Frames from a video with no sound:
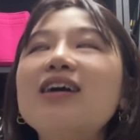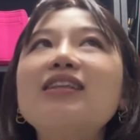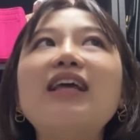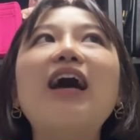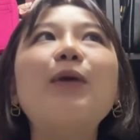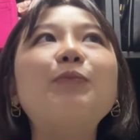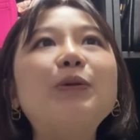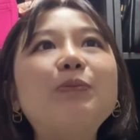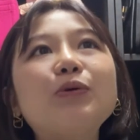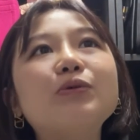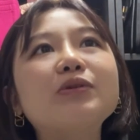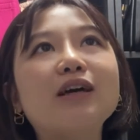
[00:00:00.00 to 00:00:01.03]
There are
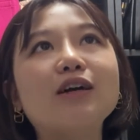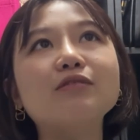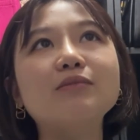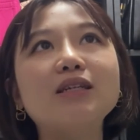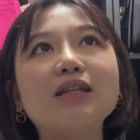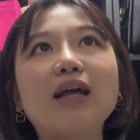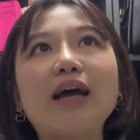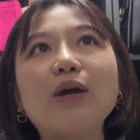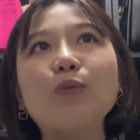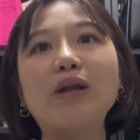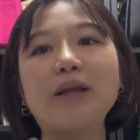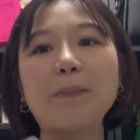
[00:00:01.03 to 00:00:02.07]
people who tell me, like,
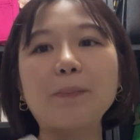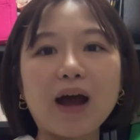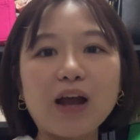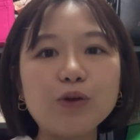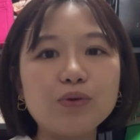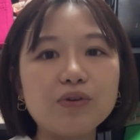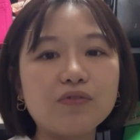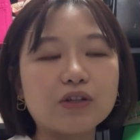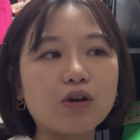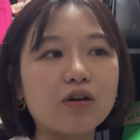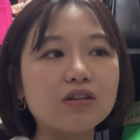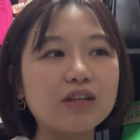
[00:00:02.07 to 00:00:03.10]
when they buy Louis
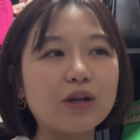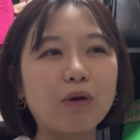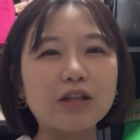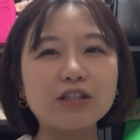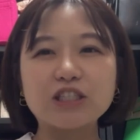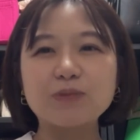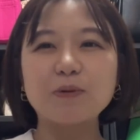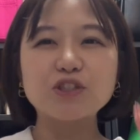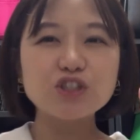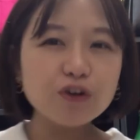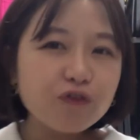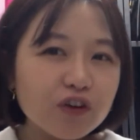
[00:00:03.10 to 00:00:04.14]
Vuitton, they want to
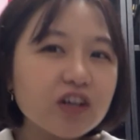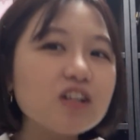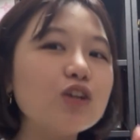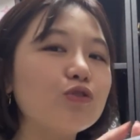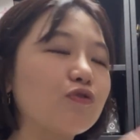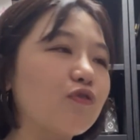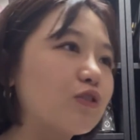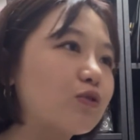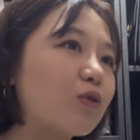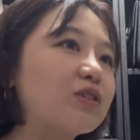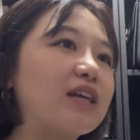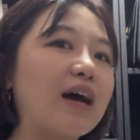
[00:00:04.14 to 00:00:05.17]
specifically look for
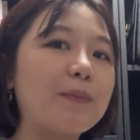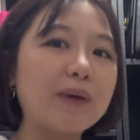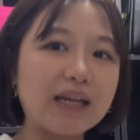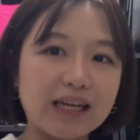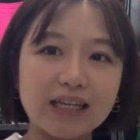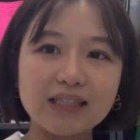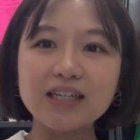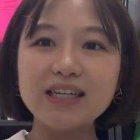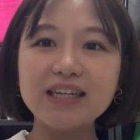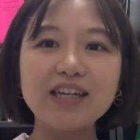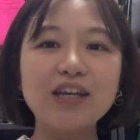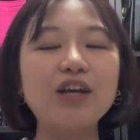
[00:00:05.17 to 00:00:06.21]
those that are made in
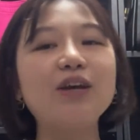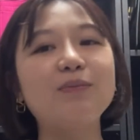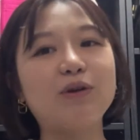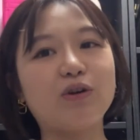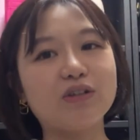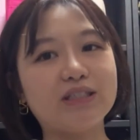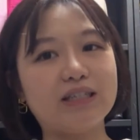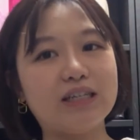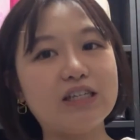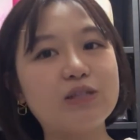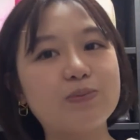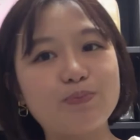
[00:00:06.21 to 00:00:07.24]
Italy because it
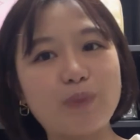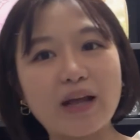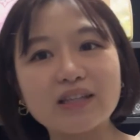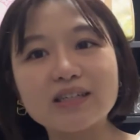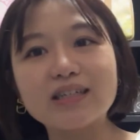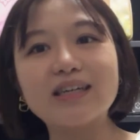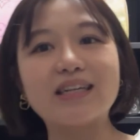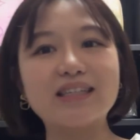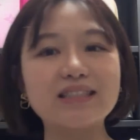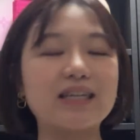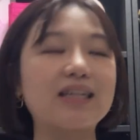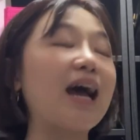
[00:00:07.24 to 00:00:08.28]
is better and
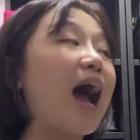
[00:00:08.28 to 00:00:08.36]
things like that.